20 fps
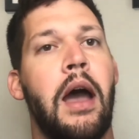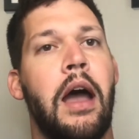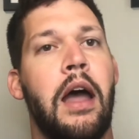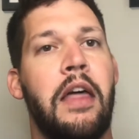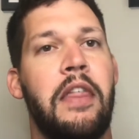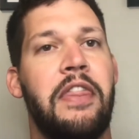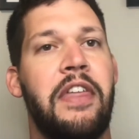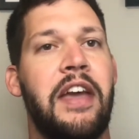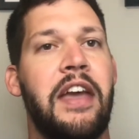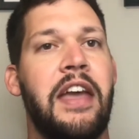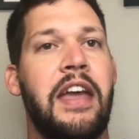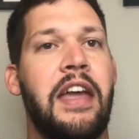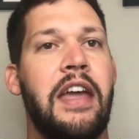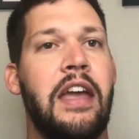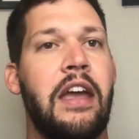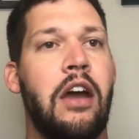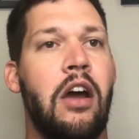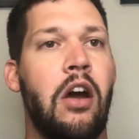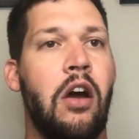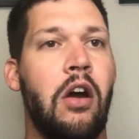
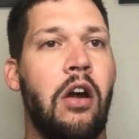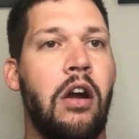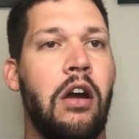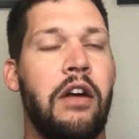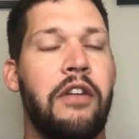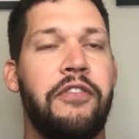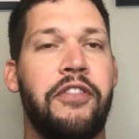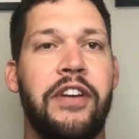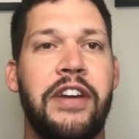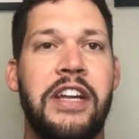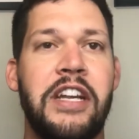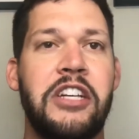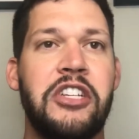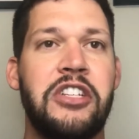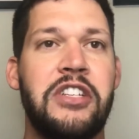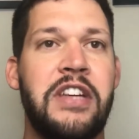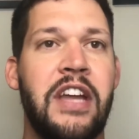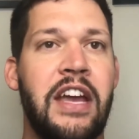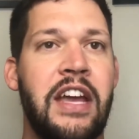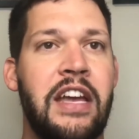for
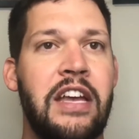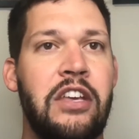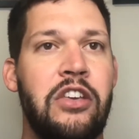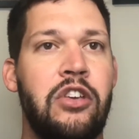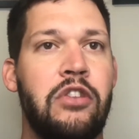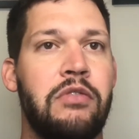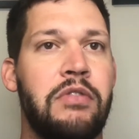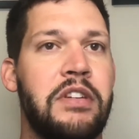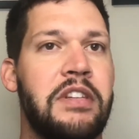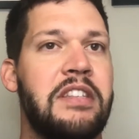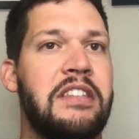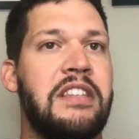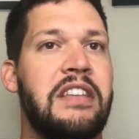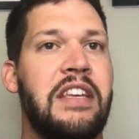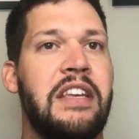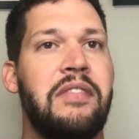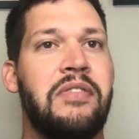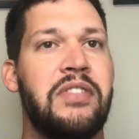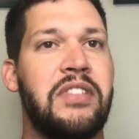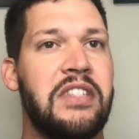each day you
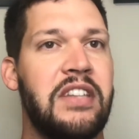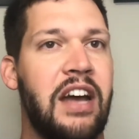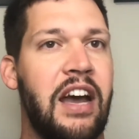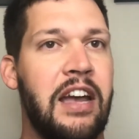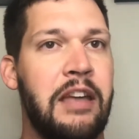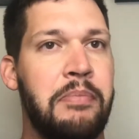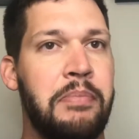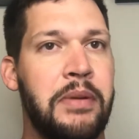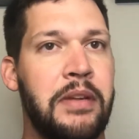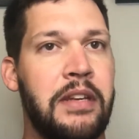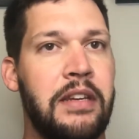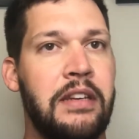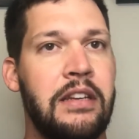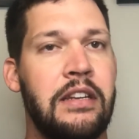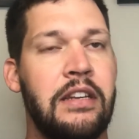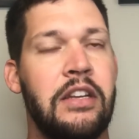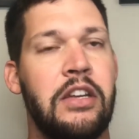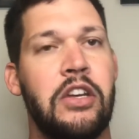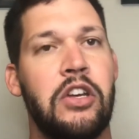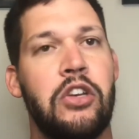receive stipend,
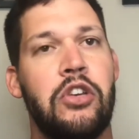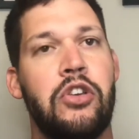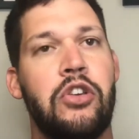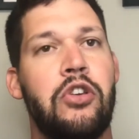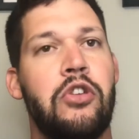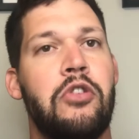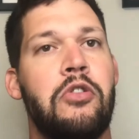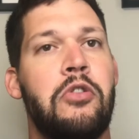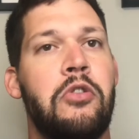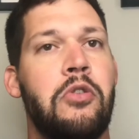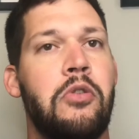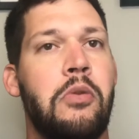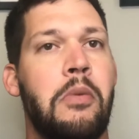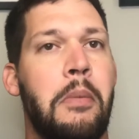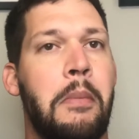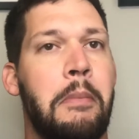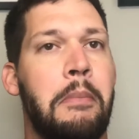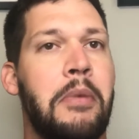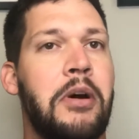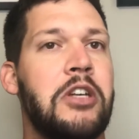you
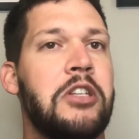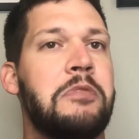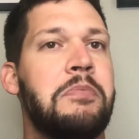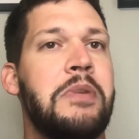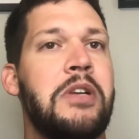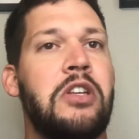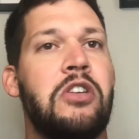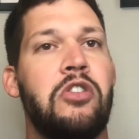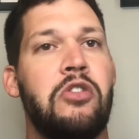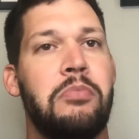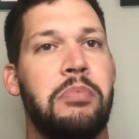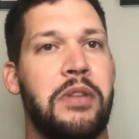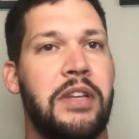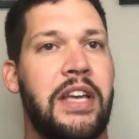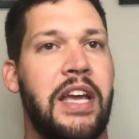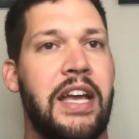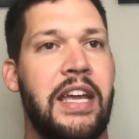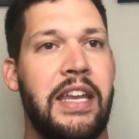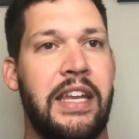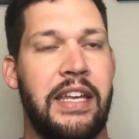must be
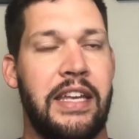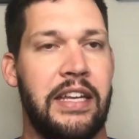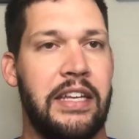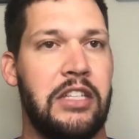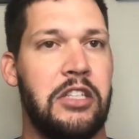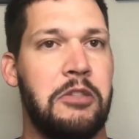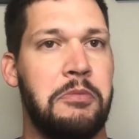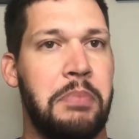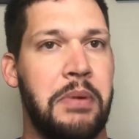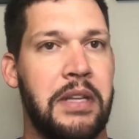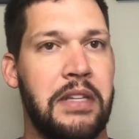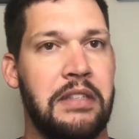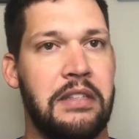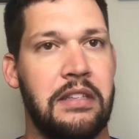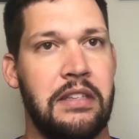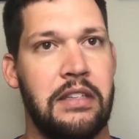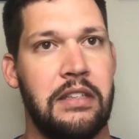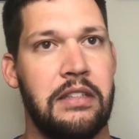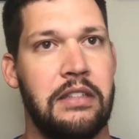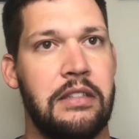duplicating
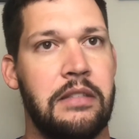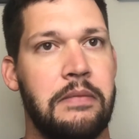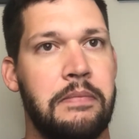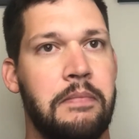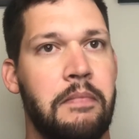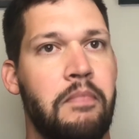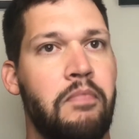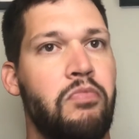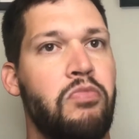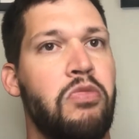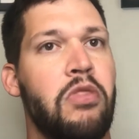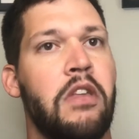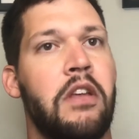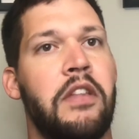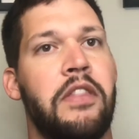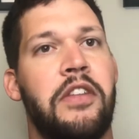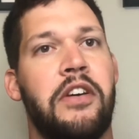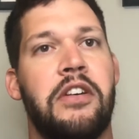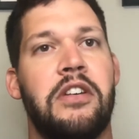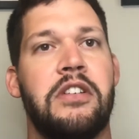expenses.
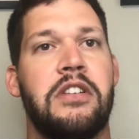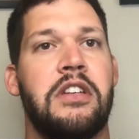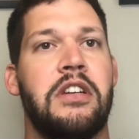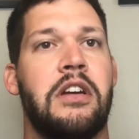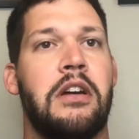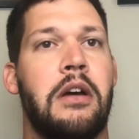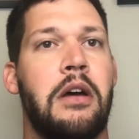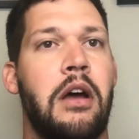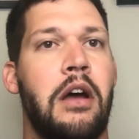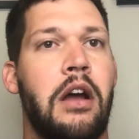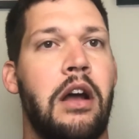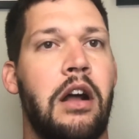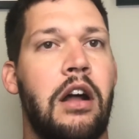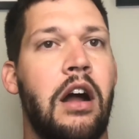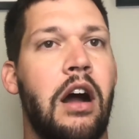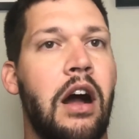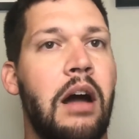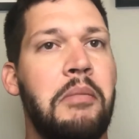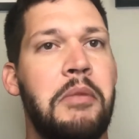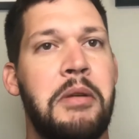There is a
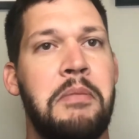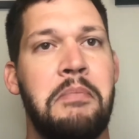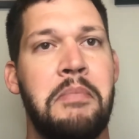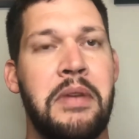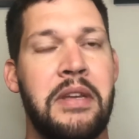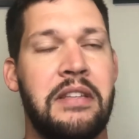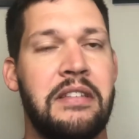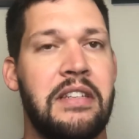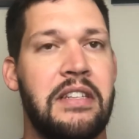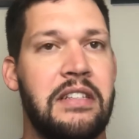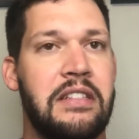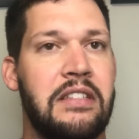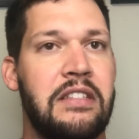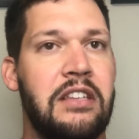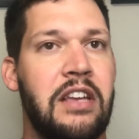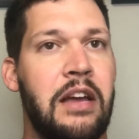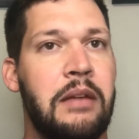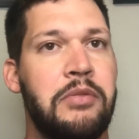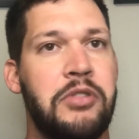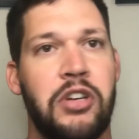common
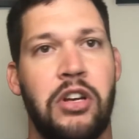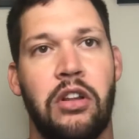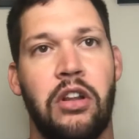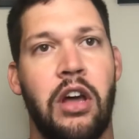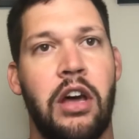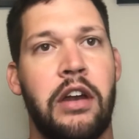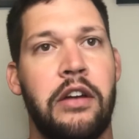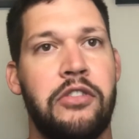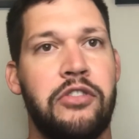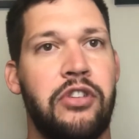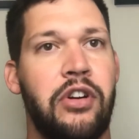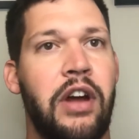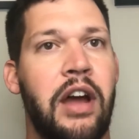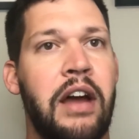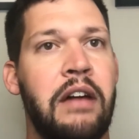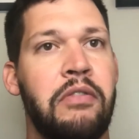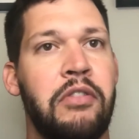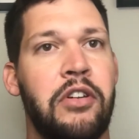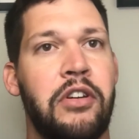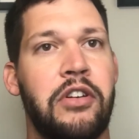misconception. A lot of
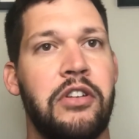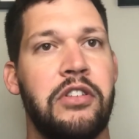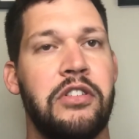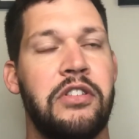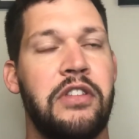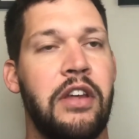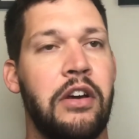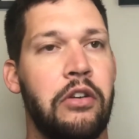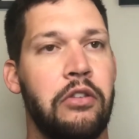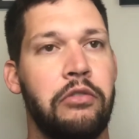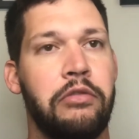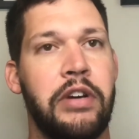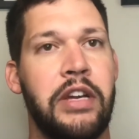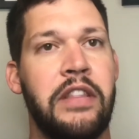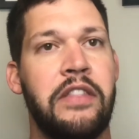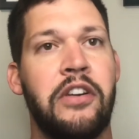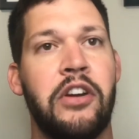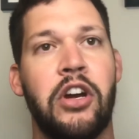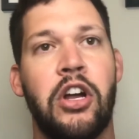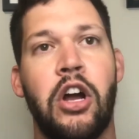travelers, they'll read
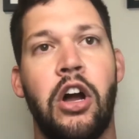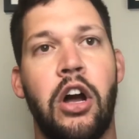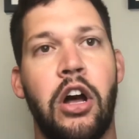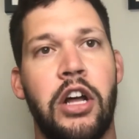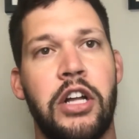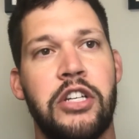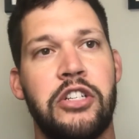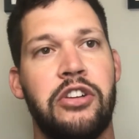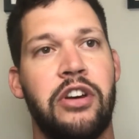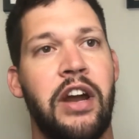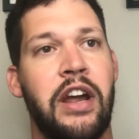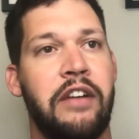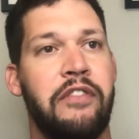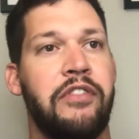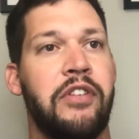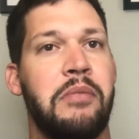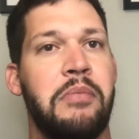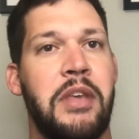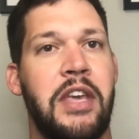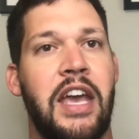their contract
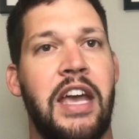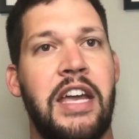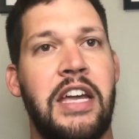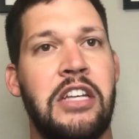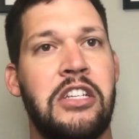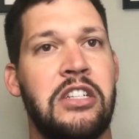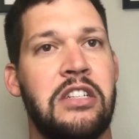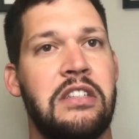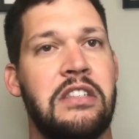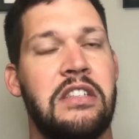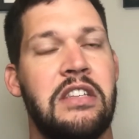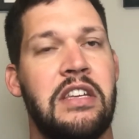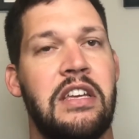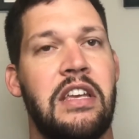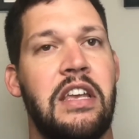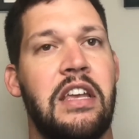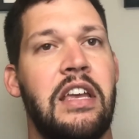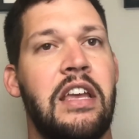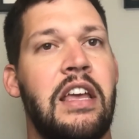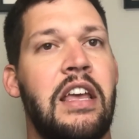from the agency